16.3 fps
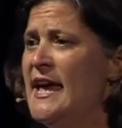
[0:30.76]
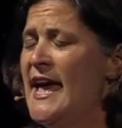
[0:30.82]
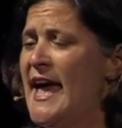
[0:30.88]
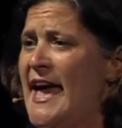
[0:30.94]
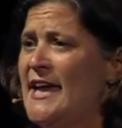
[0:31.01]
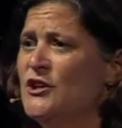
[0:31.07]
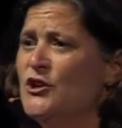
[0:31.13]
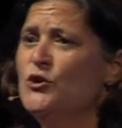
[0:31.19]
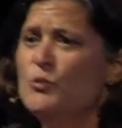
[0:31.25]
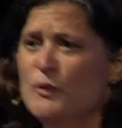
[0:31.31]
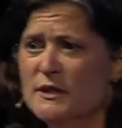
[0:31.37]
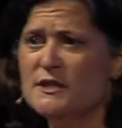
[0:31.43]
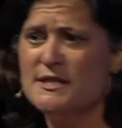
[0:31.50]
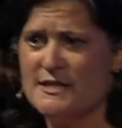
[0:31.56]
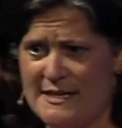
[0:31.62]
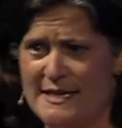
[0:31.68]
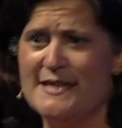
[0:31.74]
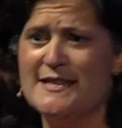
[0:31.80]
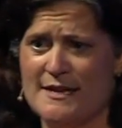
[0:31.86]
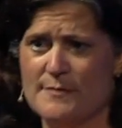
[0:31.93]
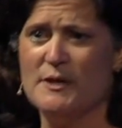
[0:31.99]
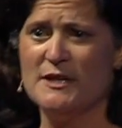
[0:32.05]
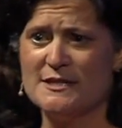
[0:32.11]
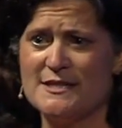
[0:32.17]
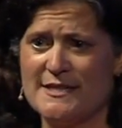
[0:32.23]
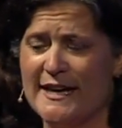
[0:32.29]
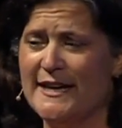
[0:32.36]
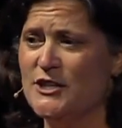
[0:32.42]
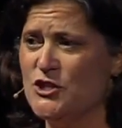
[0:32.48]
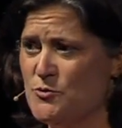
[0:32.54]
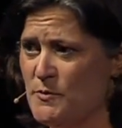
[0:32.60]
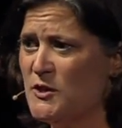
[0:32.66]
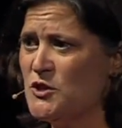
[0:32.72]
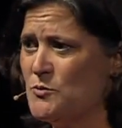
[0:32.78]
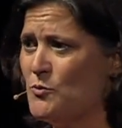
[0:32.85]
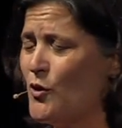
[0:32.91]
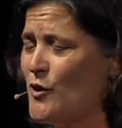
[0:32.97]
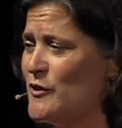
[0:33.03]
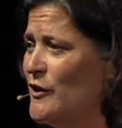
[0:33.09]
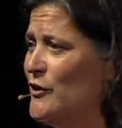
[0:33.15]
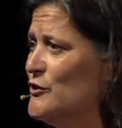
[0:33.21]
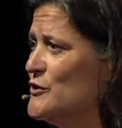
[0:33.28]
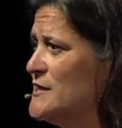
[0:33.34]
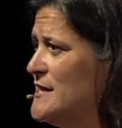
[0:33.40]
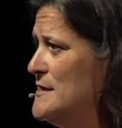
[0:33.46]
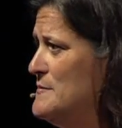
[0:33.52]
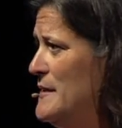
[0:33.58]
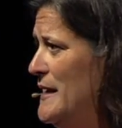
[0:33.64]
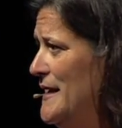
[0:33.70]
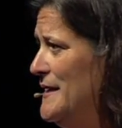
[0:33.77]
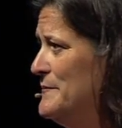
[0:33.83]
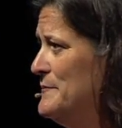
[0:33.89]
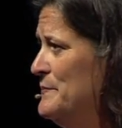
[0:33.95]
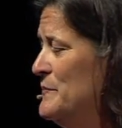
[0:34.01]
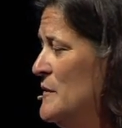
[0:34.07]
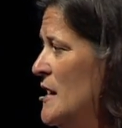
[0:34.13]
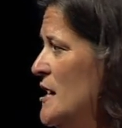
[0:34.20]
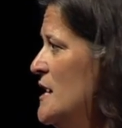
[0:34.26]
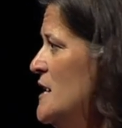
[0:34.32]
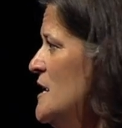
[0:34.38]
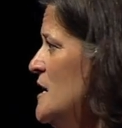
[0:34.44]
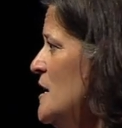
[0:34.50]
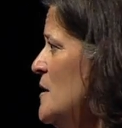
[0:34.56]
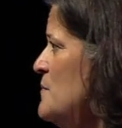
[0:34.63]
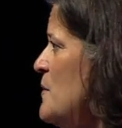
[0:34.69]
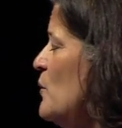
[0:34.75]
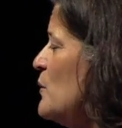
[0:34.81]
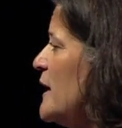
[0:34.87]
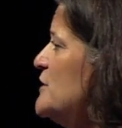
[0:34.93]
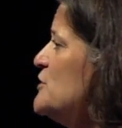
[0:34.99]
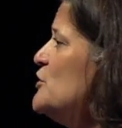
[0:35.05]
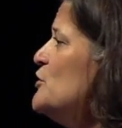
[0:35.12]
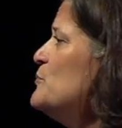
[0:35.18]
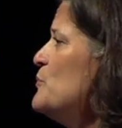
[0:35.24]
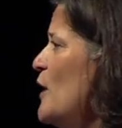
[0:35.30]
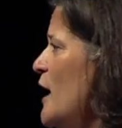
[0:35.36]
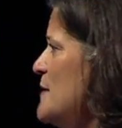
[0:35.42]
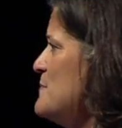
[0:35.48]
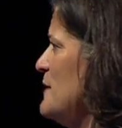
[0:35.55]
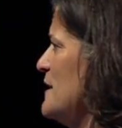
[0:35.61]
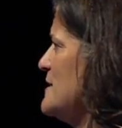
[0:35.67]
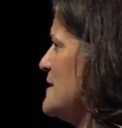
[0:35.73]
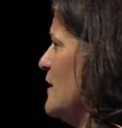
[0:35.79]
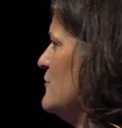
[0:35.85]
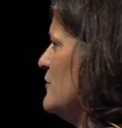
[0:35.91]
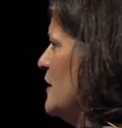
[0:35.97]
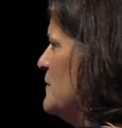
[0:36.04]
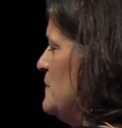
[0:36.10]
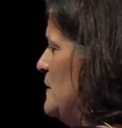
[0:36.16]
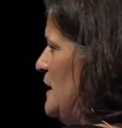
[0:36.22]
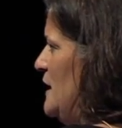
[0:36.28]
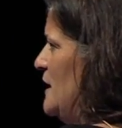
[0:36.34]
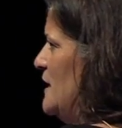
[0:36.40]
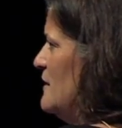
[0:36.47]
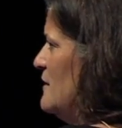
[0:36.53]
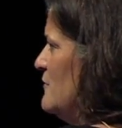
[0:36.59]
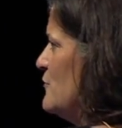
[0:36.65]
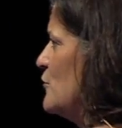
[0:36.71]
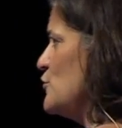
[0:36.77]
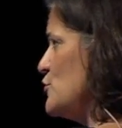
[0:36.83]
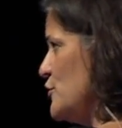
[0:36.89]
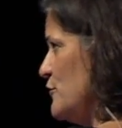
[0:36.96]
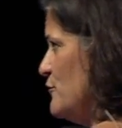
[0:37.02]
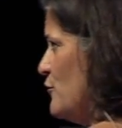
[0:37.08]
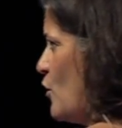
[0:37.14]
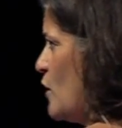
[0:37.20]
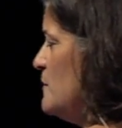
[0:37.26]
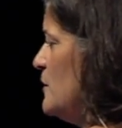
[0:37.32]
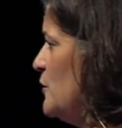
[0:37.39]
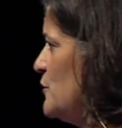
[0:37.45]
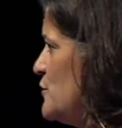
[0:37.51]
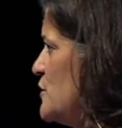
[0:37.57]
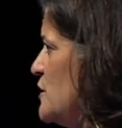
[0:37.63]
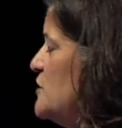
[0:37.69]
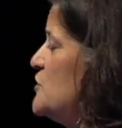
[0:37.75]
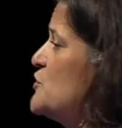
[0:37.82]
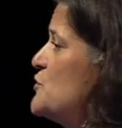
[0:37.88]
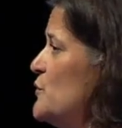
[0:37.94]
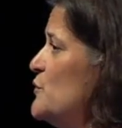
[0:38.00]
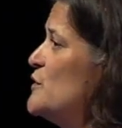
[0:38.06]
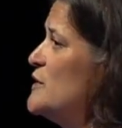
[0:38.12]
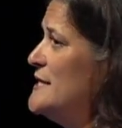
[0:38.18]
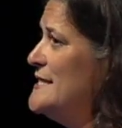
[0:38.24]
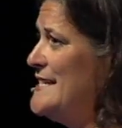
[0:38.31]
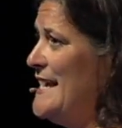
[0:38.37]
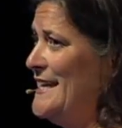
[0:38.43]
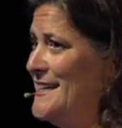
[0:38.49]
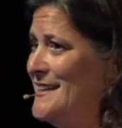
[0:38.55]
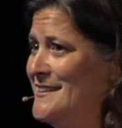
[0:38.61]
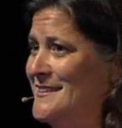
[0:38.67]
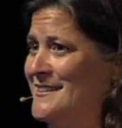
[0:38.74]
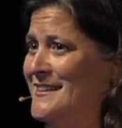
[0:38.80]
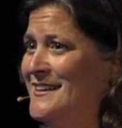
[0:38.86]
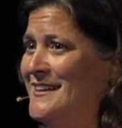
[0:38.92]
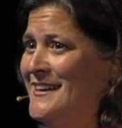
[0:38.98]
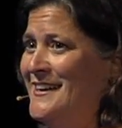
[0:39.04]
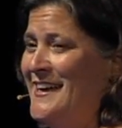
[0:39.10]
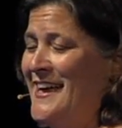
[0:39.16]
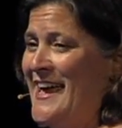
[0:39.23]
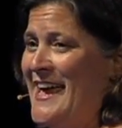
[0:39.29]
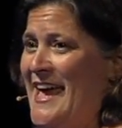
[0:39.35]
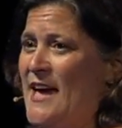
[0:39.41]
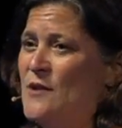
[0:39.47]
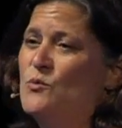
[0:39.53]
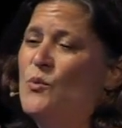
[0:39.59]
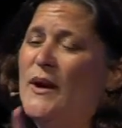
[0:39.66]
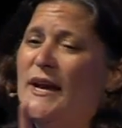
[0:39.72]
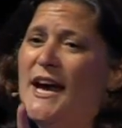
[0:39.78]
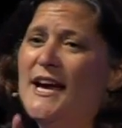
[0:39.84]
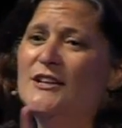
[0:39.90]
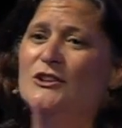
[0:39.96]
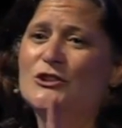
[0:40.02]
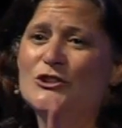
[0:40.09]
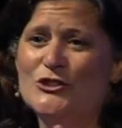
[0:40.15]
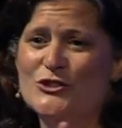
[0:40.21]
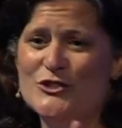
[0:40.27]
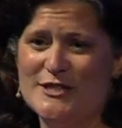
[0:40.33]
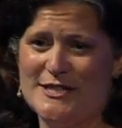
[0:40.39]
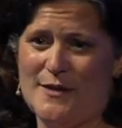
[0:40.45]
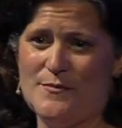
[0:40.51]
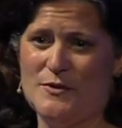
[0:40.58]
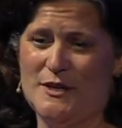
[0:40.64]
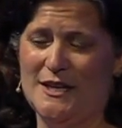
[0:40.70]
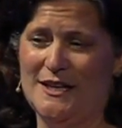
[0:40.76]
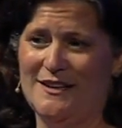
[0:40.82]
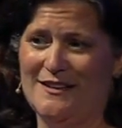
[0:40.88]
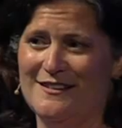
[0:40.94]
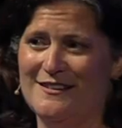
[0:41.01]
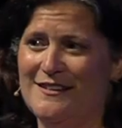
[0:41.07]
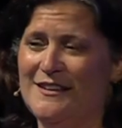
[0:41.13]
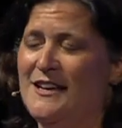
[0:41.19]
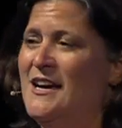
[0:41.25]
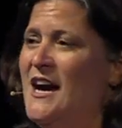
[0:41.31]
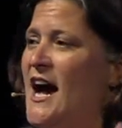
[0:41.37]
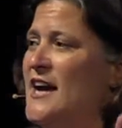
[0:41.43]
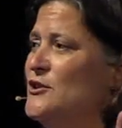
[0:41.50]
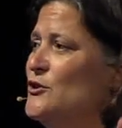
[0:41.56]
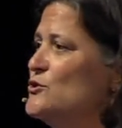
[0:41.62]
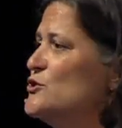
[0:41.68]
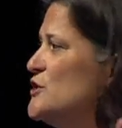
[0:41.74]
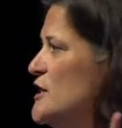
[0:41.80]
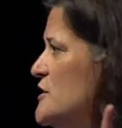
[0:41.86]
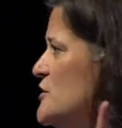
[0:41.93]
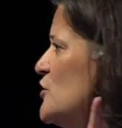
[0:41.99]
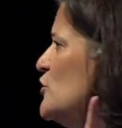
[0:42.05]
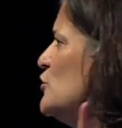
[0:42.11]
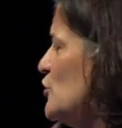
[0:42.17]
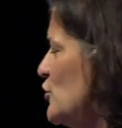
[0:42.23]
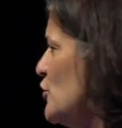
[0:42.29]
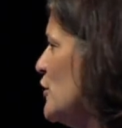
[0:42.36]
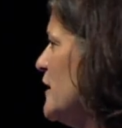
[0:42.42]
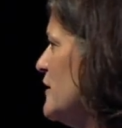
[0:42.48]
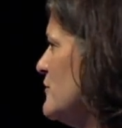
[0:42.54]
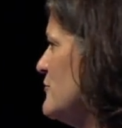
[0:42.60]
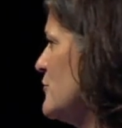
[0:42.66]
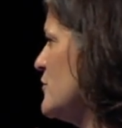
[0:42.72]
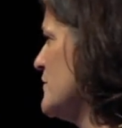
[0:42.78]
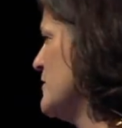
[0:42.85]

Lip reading: and you will see them on stage much more than you'll see me. But what I do pride myself on being, first and foremost, is true to the data. And when I learn something, I don't just learn it for